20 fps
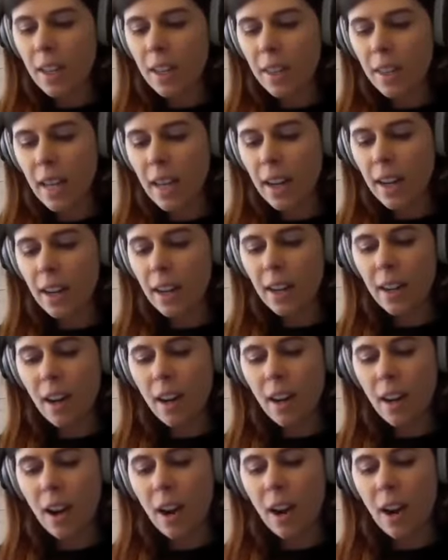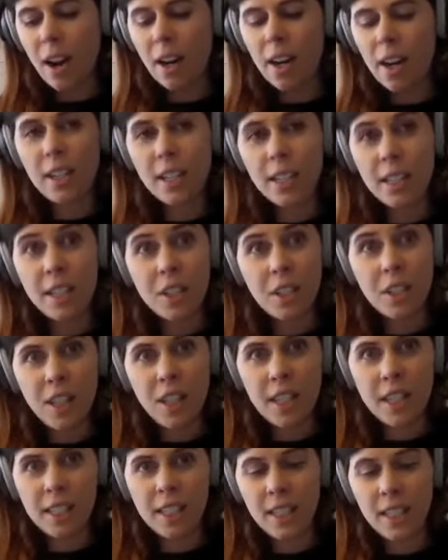There are such
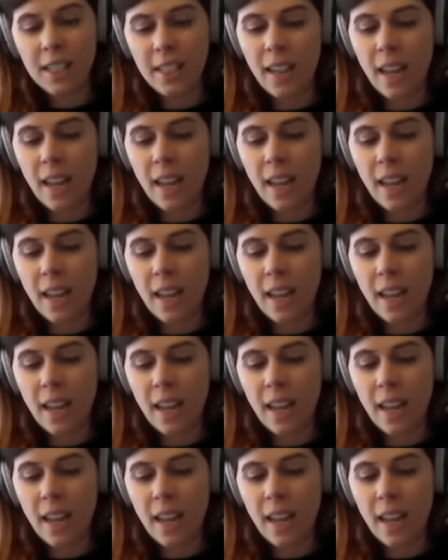things as